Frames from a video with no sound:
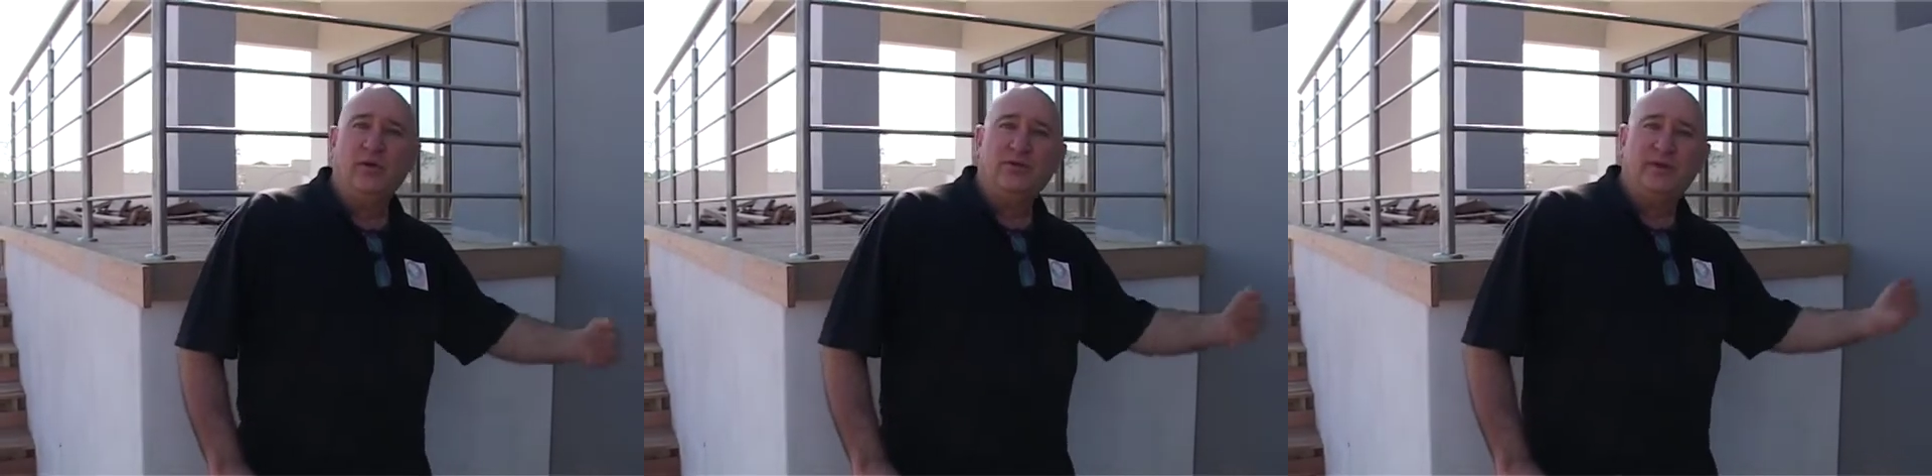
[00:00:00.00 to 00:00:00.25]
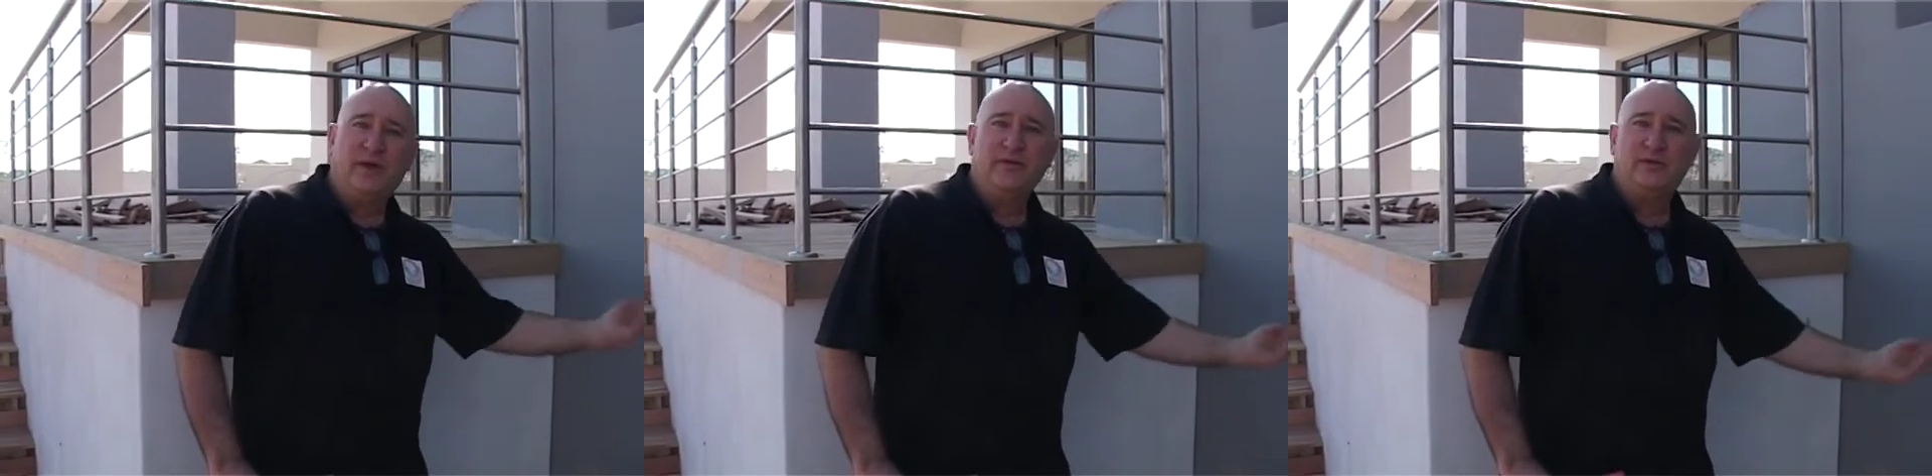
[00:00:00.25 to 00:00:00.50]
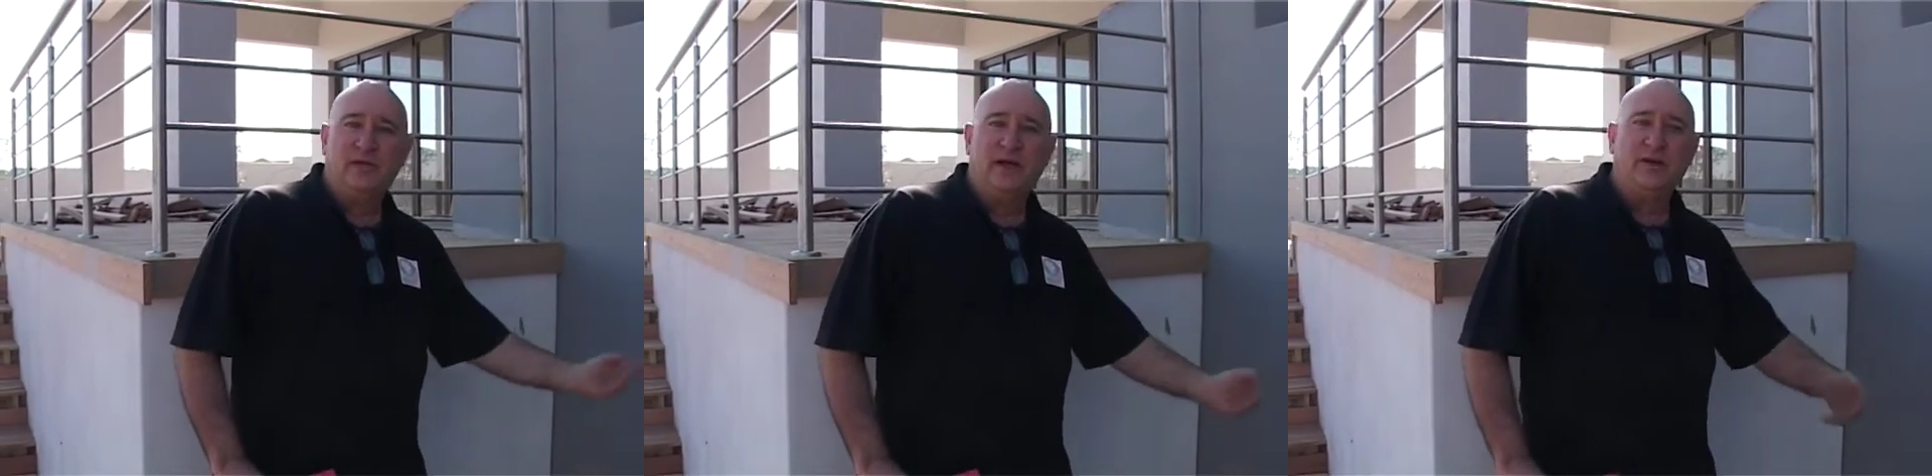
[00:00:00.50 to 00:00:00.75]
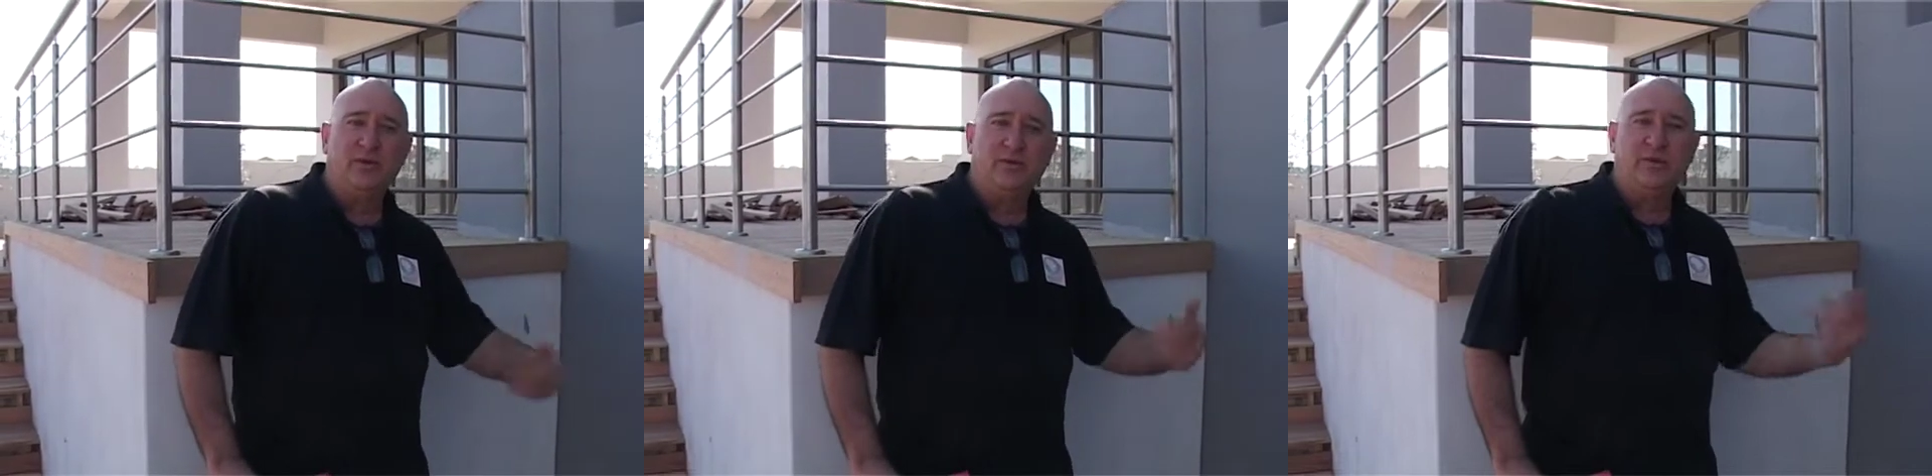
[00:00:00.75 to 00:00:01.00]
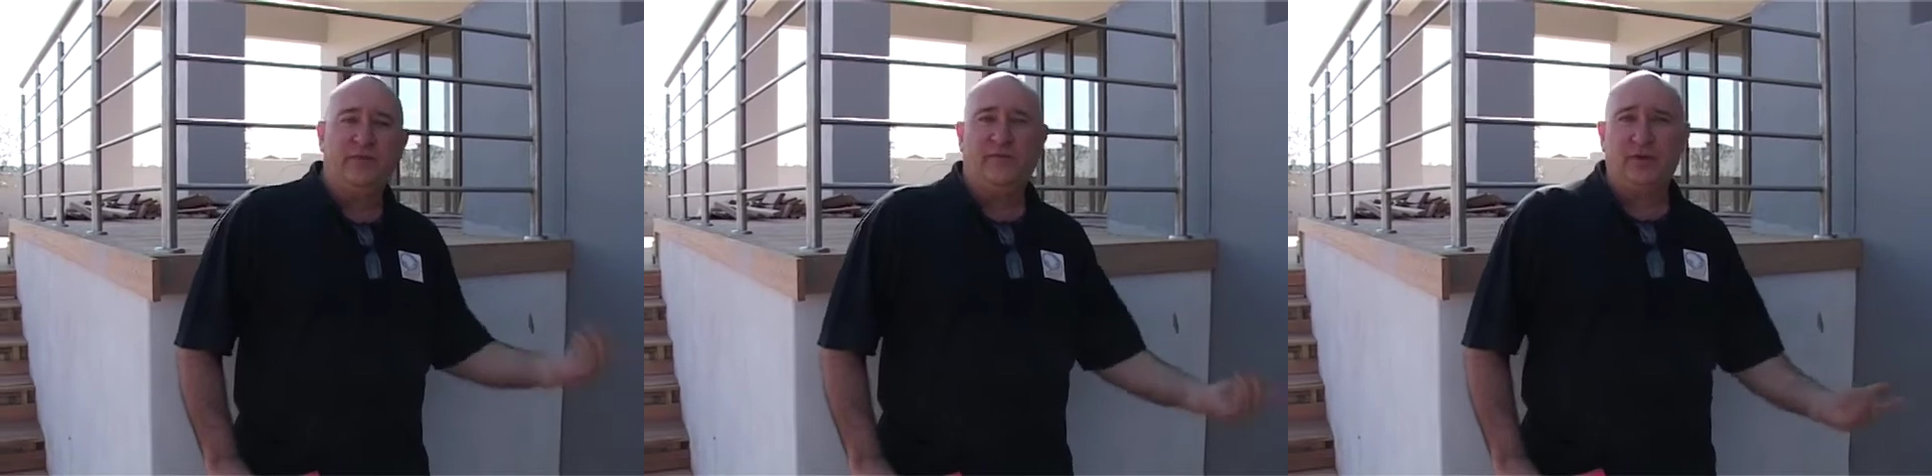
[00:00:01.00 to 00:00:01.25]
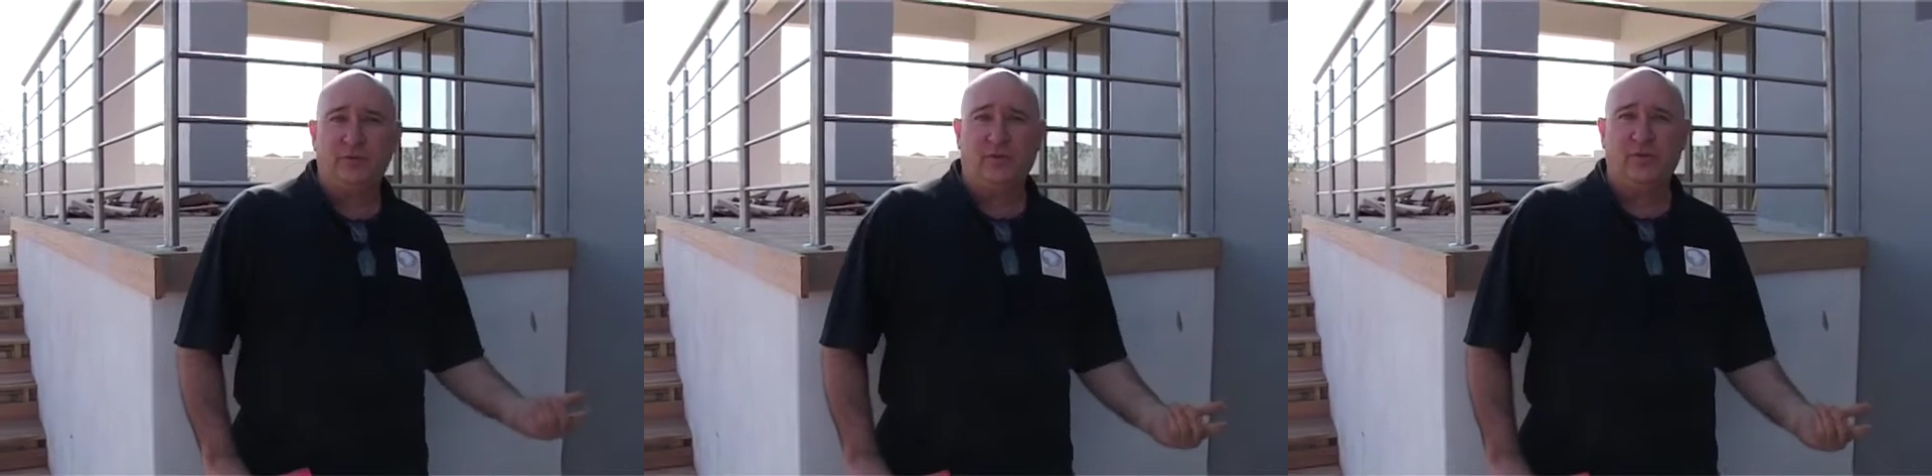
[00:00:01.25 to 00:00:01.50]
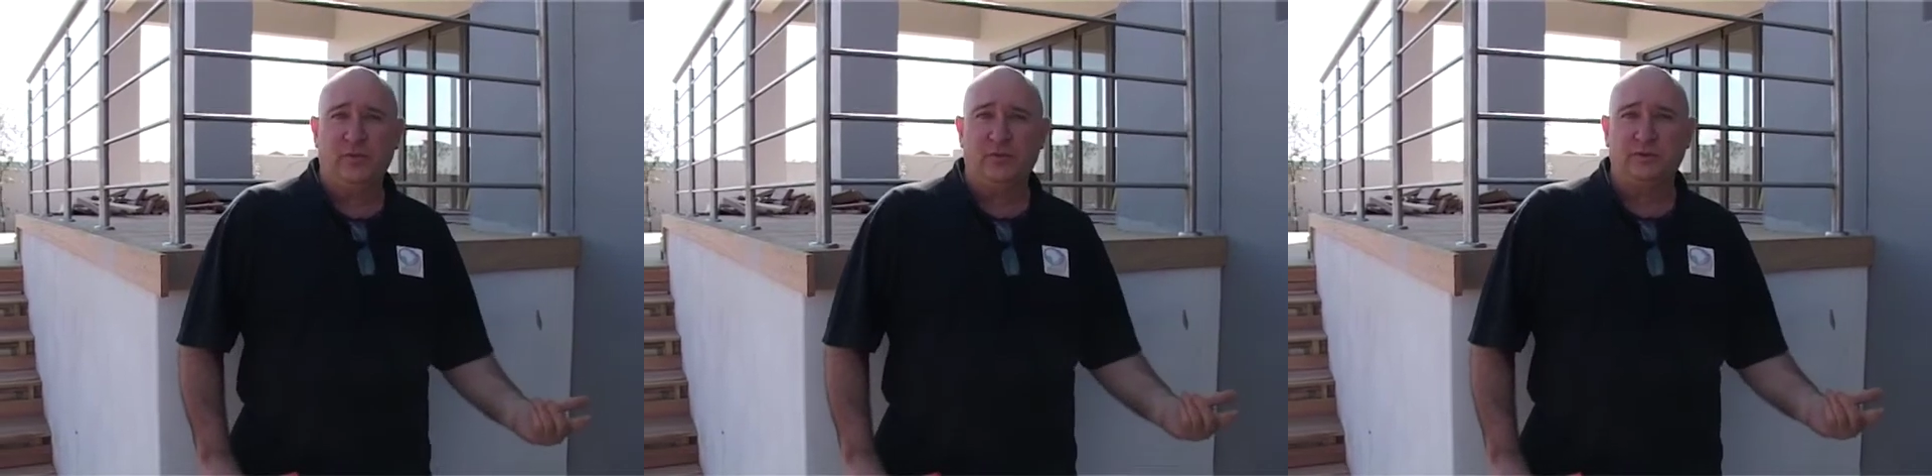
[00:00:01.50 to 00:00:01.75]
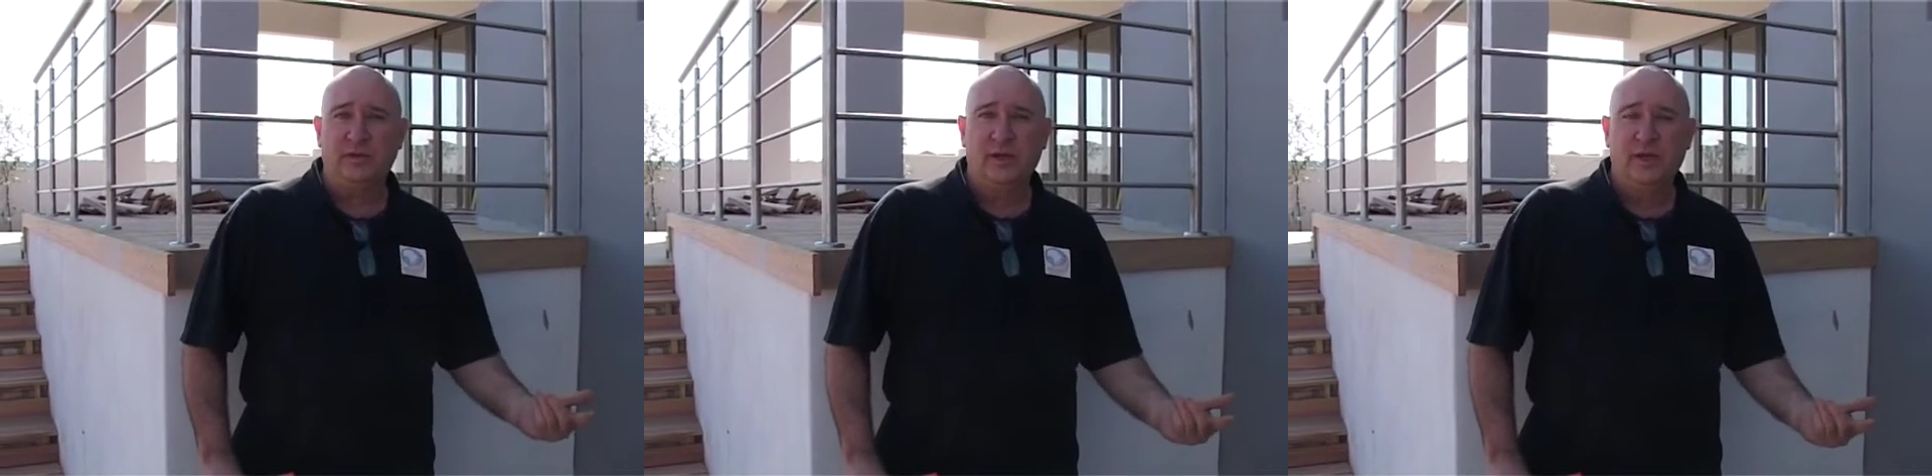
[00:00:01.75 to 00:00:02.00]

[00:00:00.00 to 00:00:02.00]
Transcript: onto the other side and could affect your floors.